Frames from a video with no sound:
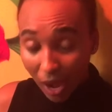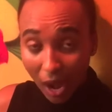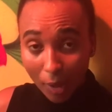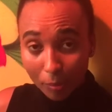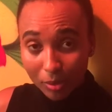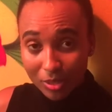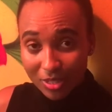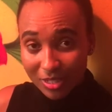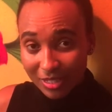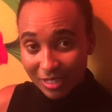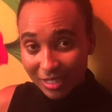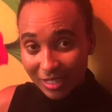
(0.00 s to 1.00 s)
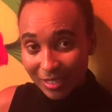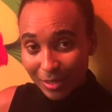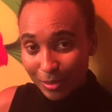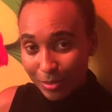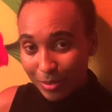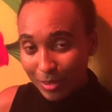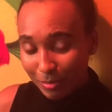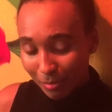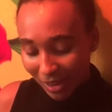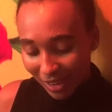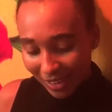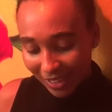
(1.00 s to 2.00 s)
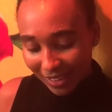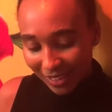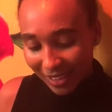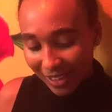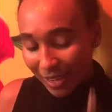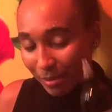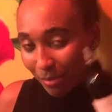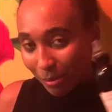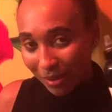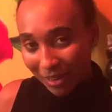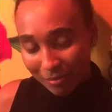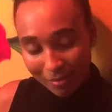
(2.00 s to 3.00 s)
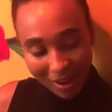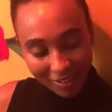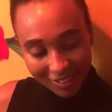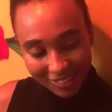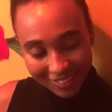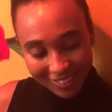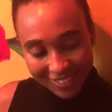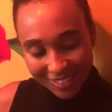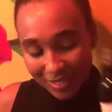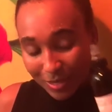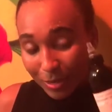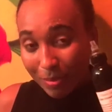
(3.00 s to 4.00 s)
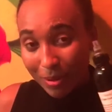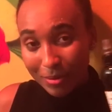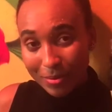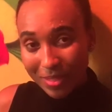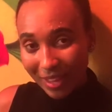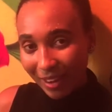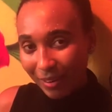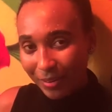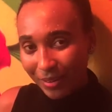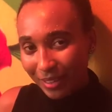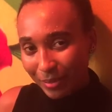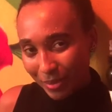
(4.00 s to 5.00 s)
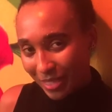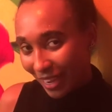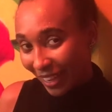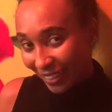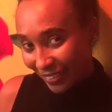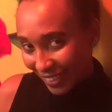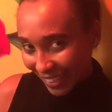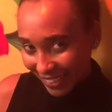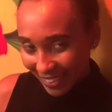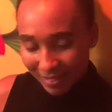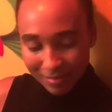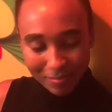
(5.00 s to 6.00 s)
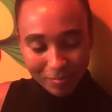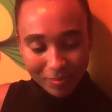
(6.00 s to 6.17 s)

I personally use my Mama Imara Super Growth Hair Oil, which I created